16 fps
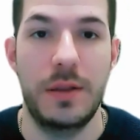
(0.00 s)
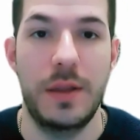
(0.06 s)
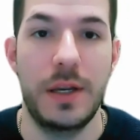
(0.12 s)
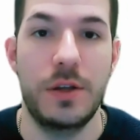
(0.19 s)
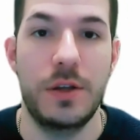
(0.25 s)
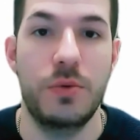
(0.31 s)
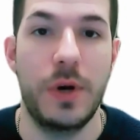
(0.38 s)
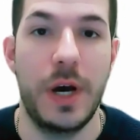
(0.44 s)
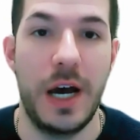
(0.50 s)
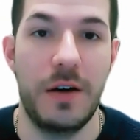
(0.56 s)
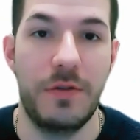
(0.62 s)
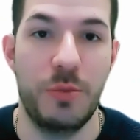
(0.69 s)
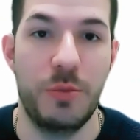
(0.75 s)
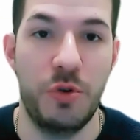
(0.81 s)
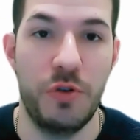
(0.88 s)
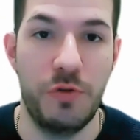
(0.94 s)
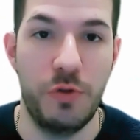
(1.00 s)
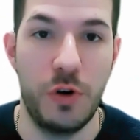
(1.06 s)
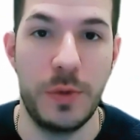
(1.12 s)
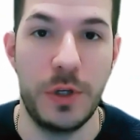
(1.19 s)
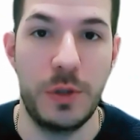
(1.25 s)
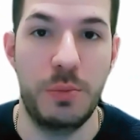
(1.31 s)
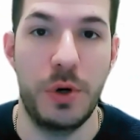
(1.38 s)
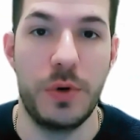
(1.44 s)
than you have a
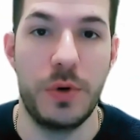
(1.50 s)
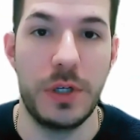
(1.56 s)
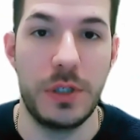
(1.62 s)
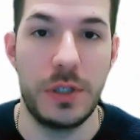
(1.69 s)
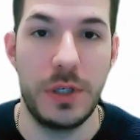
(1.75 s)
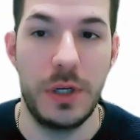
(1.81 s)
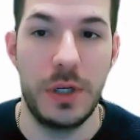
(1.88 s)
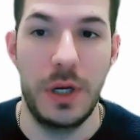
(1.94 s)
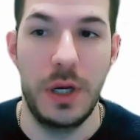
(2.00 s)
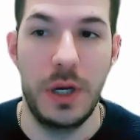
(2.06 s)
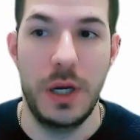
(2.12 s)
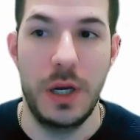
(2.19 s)
performance bonus,